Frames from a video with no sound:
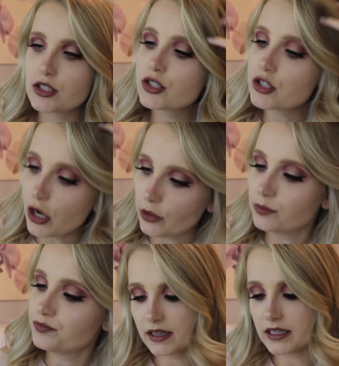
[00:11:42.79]
So
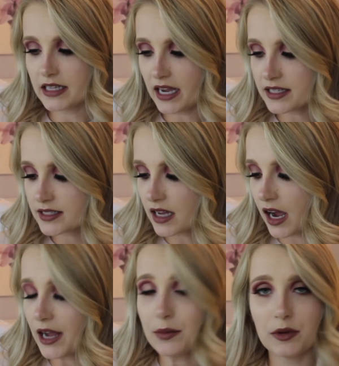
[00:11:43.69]
yes,
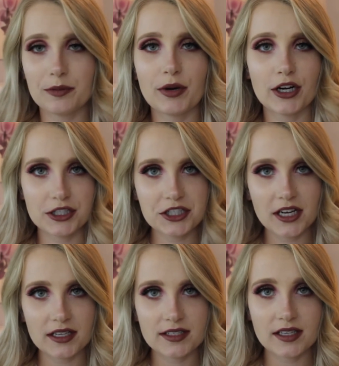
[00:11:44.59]
I would
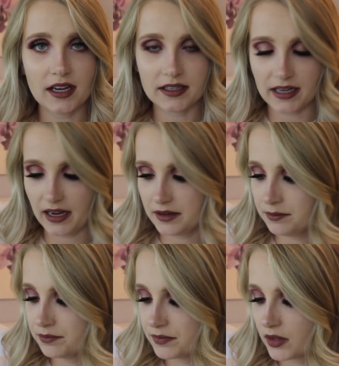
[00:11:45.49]
purchase
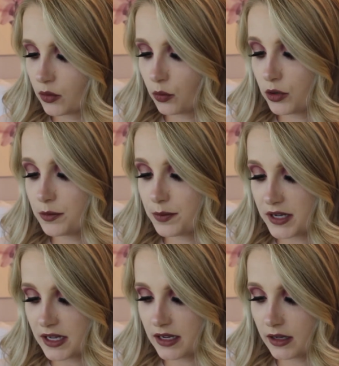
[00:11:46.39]
again would
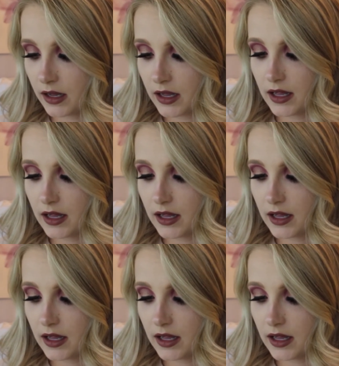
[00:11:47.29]
be